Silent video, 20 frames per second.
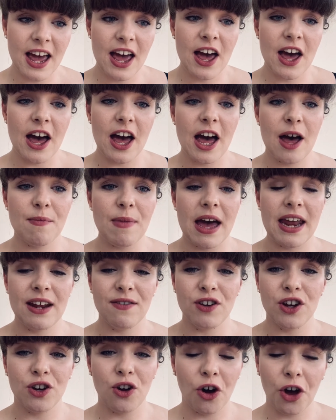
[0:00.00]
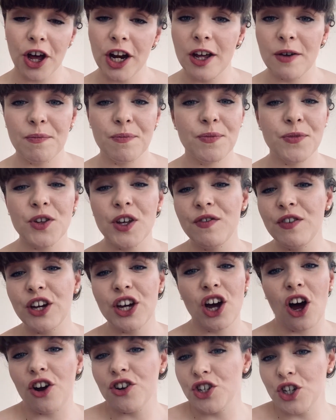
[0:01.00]
And if you
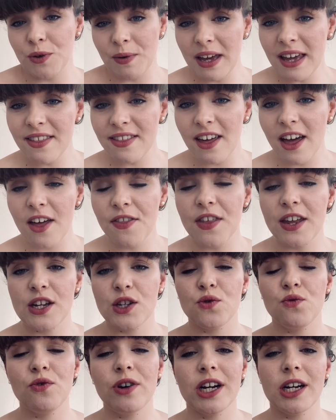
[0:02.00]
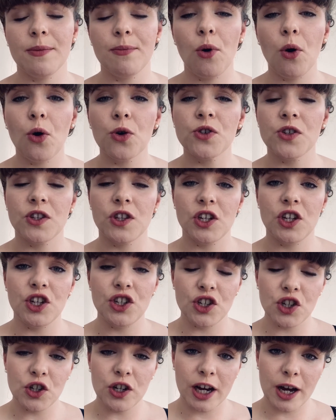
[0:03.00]
can't do either, then it's really important that you
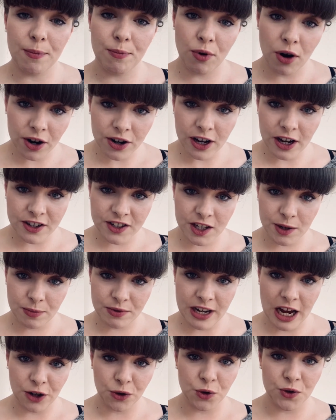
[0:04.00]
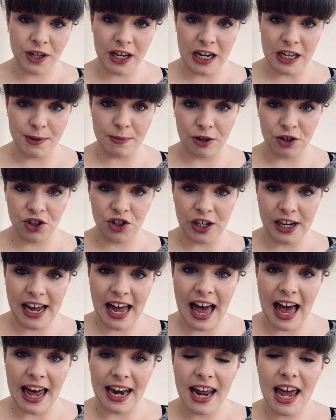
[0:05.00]
do look at products to protect your skin as much as you
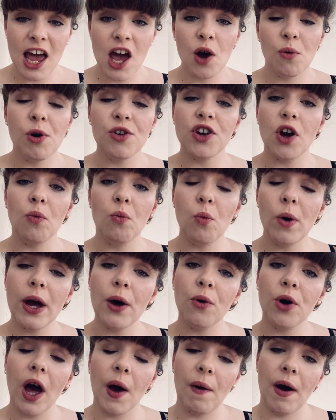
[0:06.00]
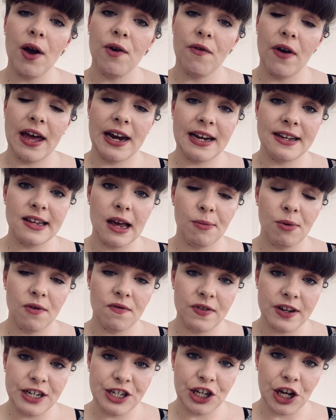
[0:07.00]
can, which I will go over in a separate
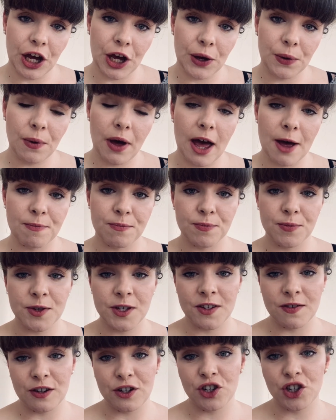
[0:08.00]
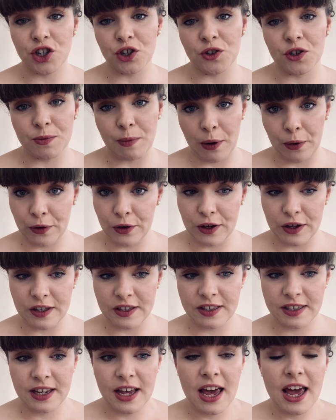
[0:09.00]
video specific to smokers.
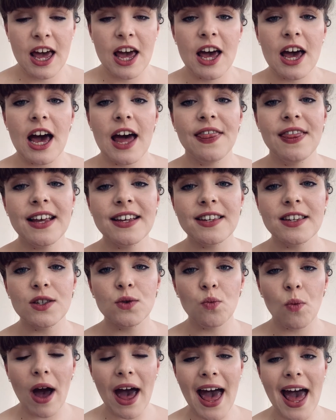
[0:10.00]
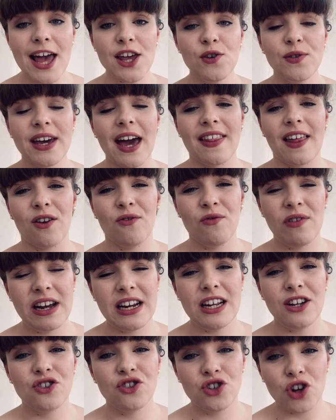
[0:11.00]
And this is where you get that really
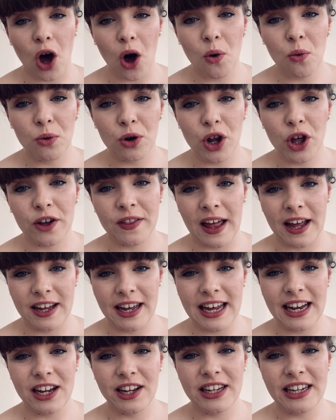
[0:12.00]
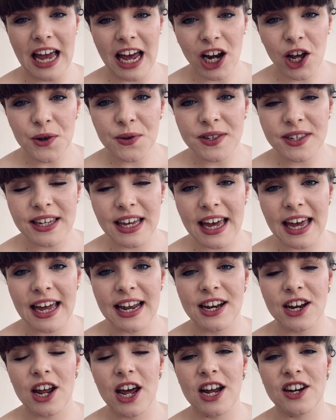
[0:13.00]
dull look, that yellow
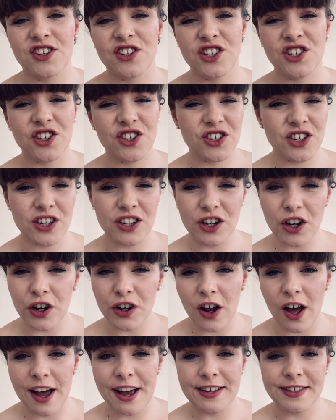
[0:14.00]
skin, and just doesn't look nice.